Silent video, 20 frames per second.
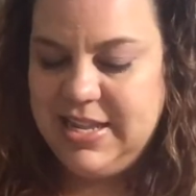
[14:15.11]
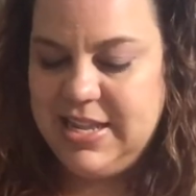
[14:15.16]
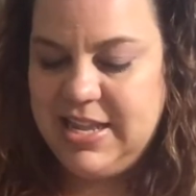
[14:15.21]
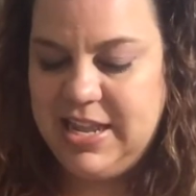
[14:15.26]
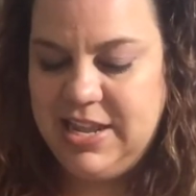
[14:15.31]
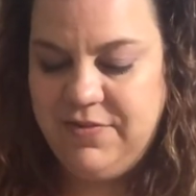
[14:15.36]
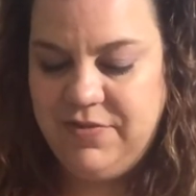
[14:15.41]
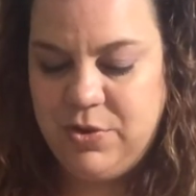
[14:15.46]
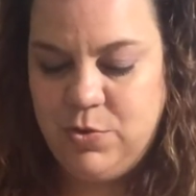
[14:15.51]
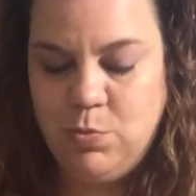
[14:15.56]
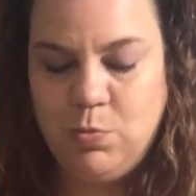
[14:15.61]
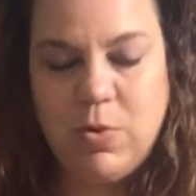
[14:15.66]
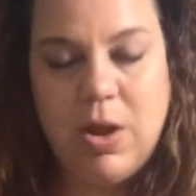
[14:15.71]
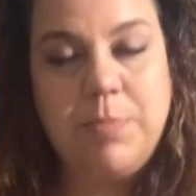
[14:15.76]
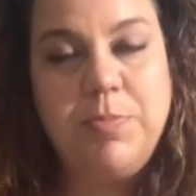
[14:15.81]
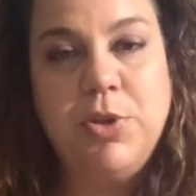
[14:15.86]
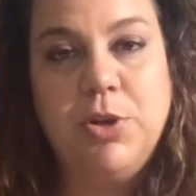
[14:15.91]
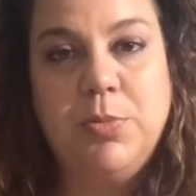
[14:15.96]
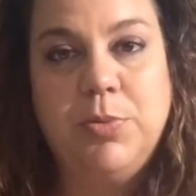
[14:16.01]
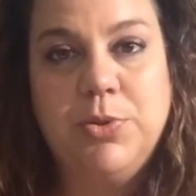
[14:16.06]
Even
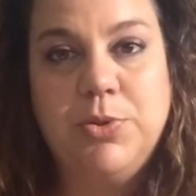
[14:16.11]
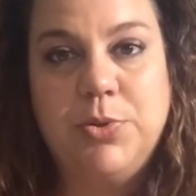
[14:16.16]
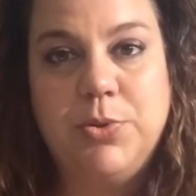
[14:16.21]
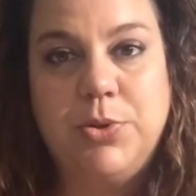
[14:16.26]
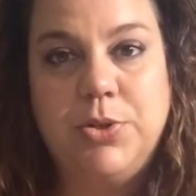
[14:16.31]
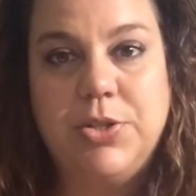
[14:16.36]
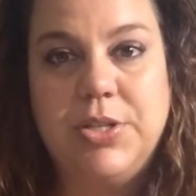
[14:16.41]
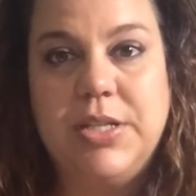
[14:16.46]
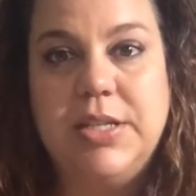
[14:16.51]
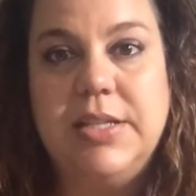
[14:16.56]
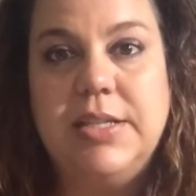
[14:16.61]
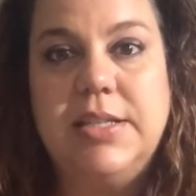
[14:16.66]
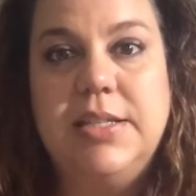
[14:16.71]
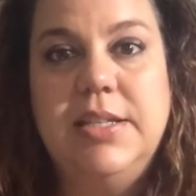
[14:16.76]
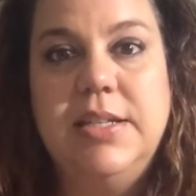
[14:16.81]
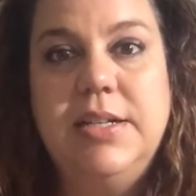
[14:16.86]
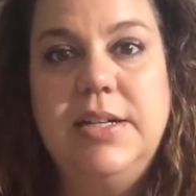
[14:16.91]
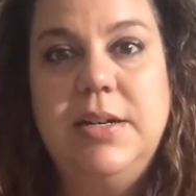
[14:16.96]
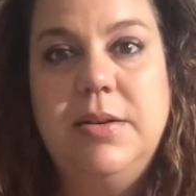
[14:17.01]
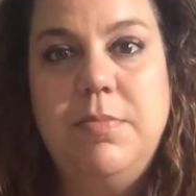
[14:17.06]
reputable sources
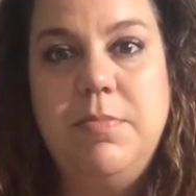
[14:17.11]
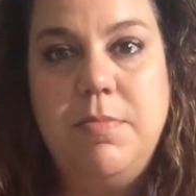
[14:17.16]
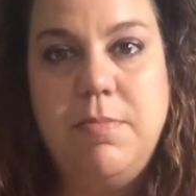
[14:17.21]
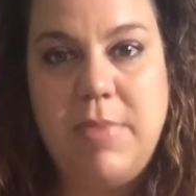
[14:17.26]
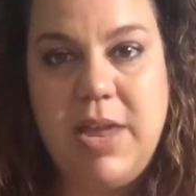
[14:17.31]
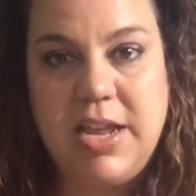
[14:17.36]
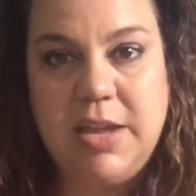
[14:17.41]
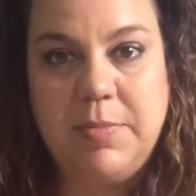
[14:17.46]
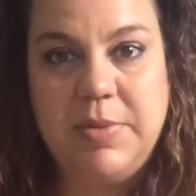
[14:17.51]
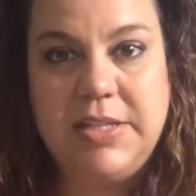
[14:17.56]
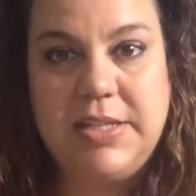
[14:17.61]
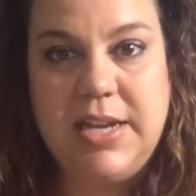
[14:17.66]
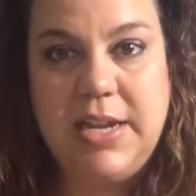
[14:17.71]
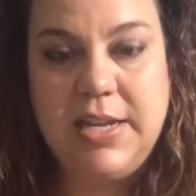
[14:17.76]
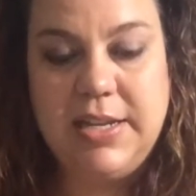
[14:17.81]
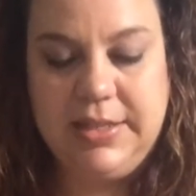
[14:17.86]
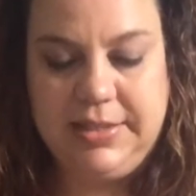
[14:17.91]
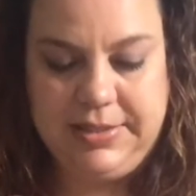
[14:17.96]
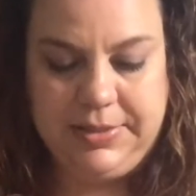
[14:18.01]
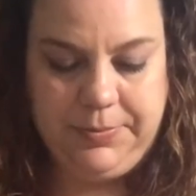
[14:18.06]
make
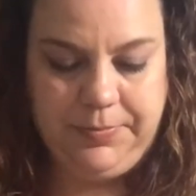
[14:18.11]
mistakes.